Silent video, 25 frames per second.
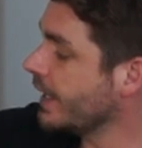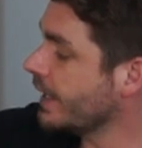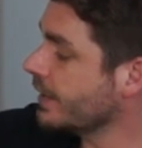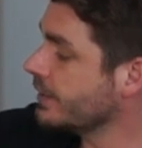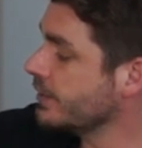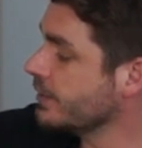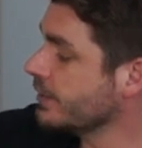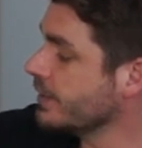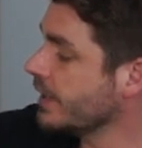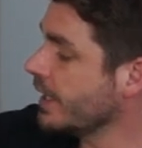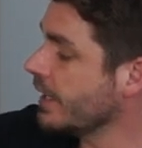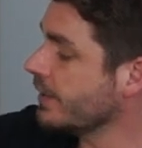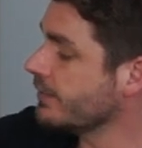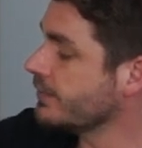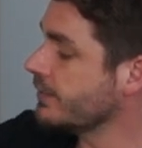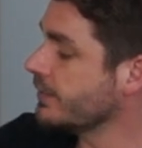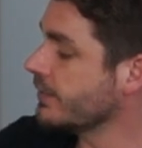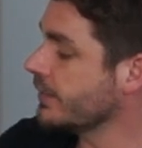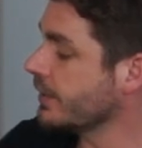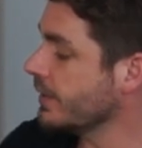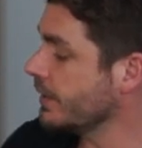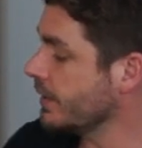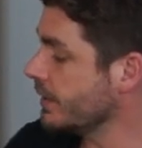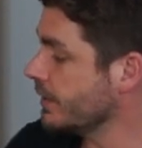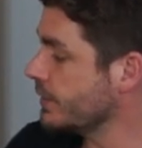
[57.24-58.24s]
get to the
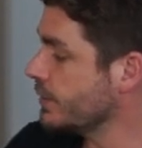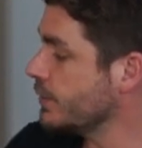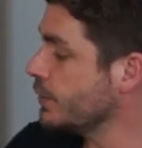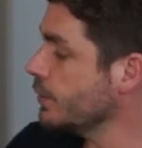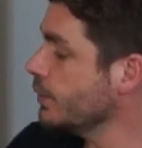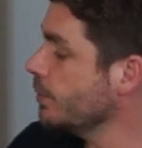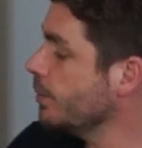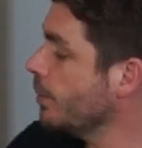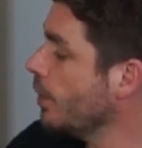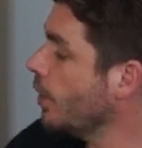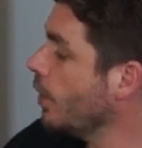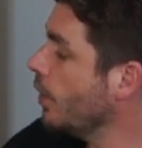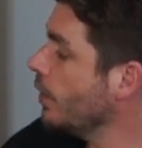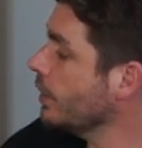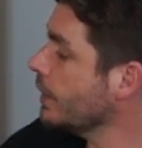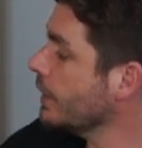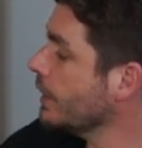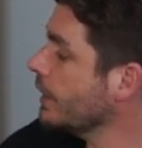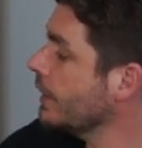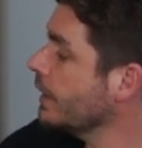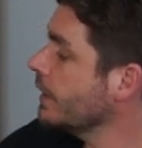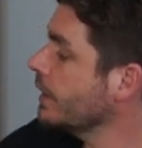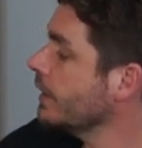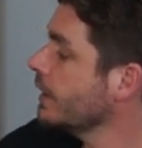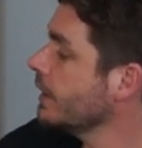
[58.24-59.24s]
f2
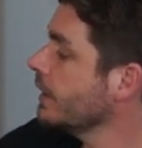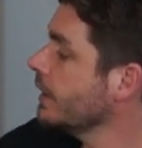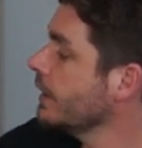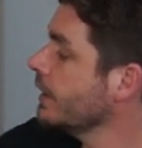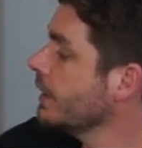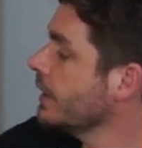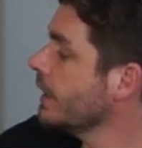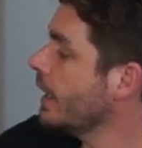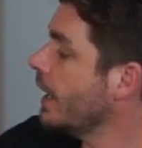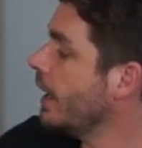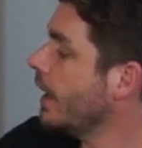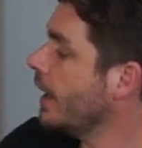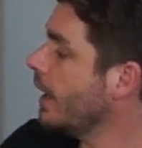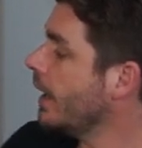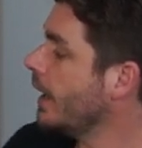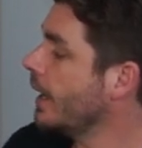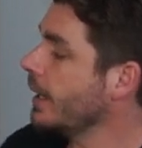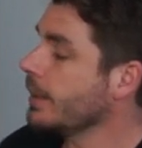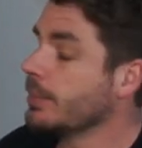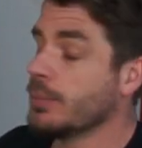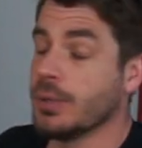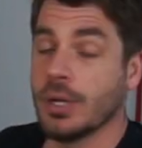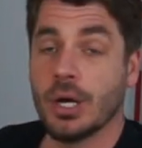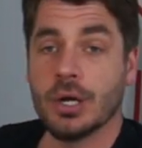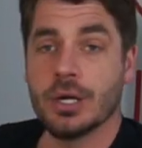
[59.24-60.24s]
pawn.
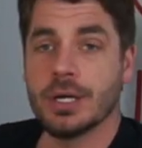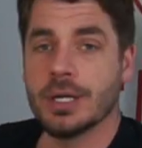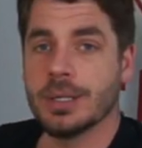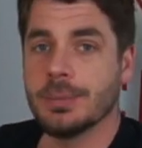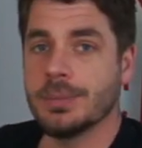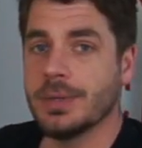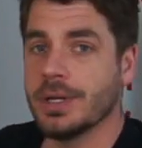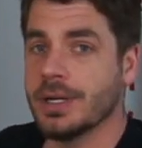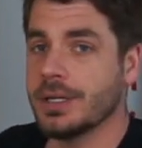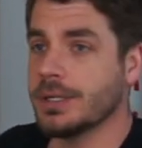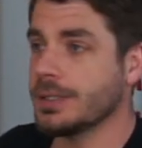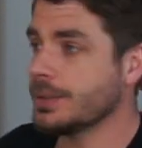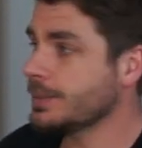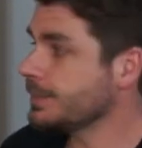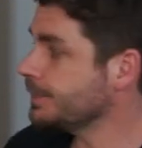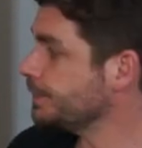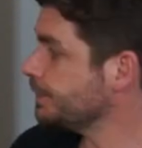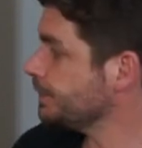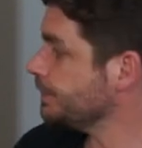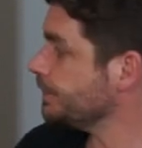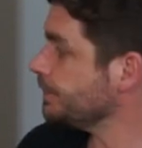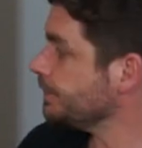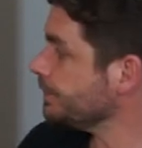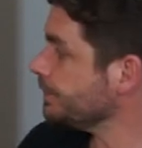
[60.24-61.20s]
I block him there.